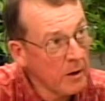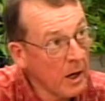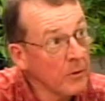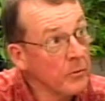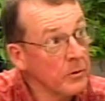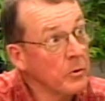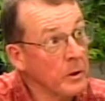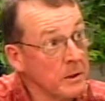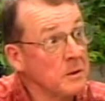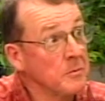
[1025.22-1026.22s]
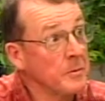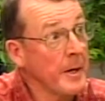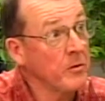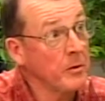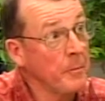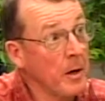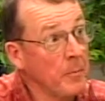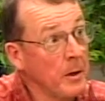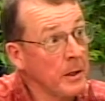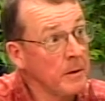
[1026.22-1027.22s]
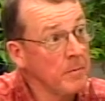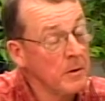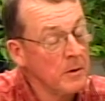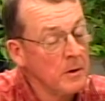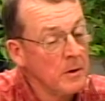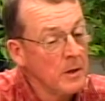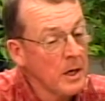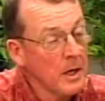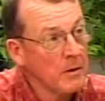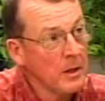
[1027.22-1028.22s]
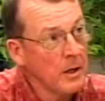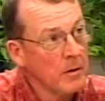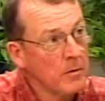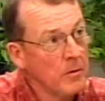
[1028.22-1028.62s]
offered quite a substantial amount of money, and that